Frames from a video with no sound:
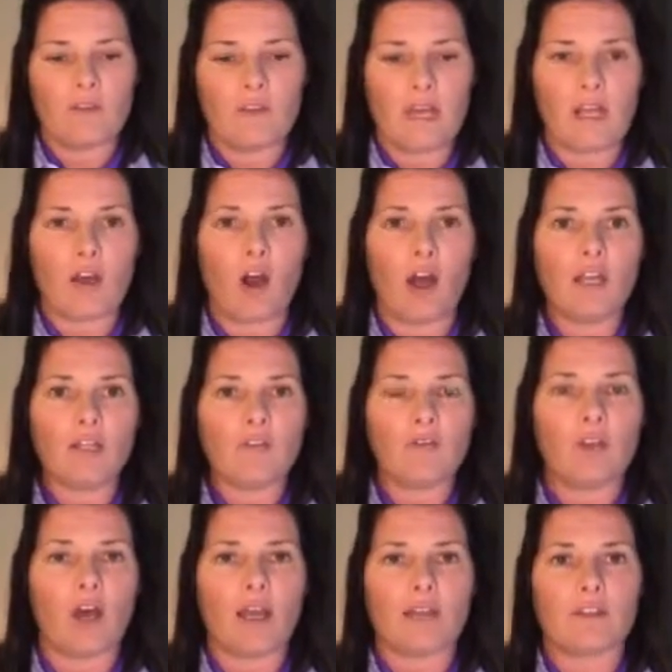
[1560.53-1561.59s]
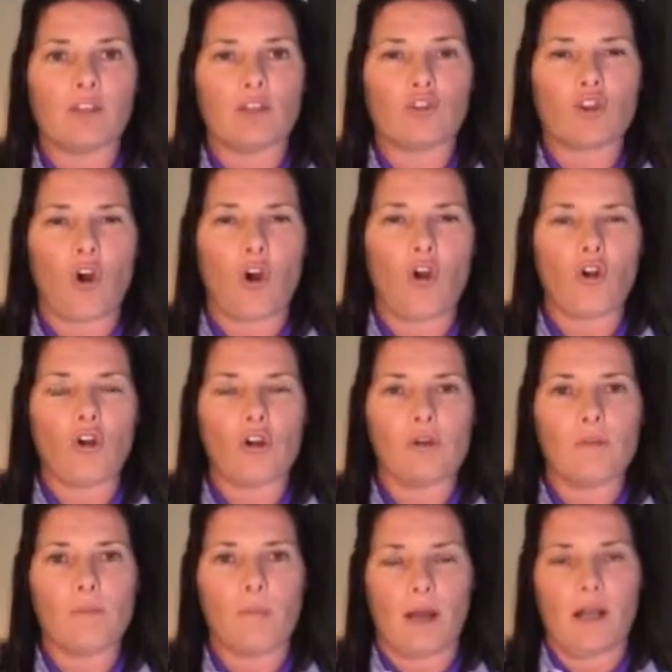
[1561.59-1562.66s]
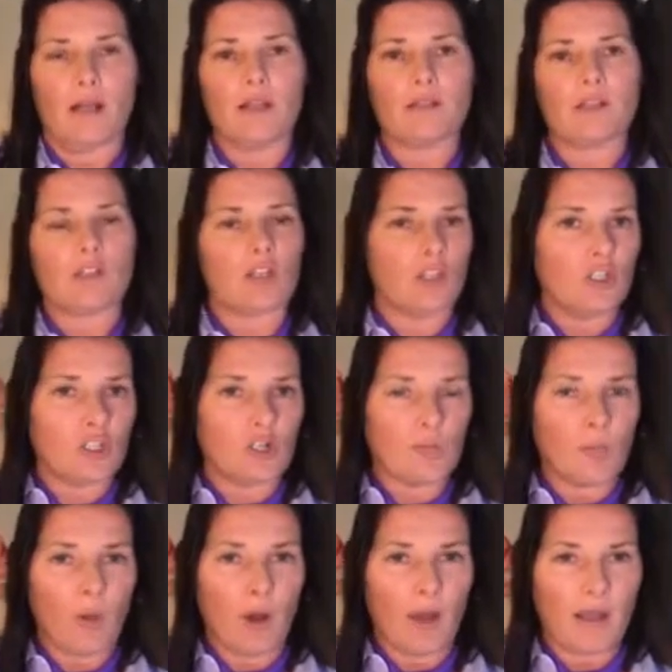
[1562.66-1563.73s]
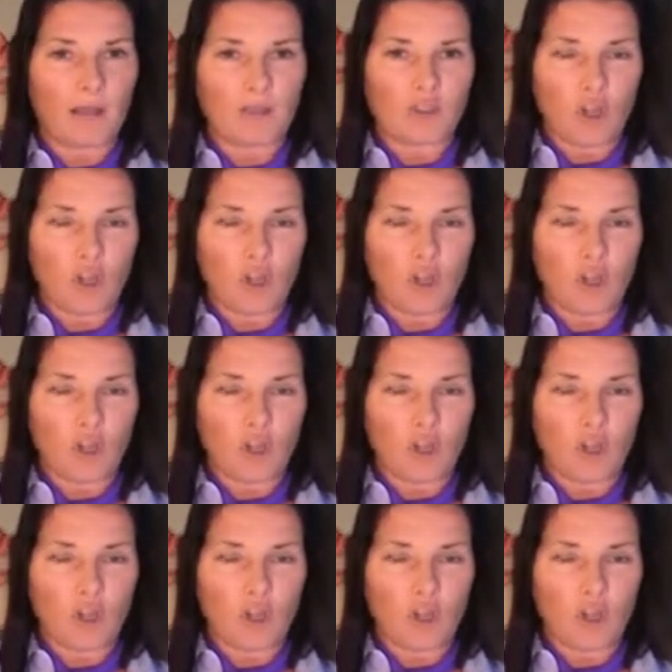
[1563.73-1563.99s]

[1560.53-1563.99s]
they're kind of like the dog bucket. So you can buy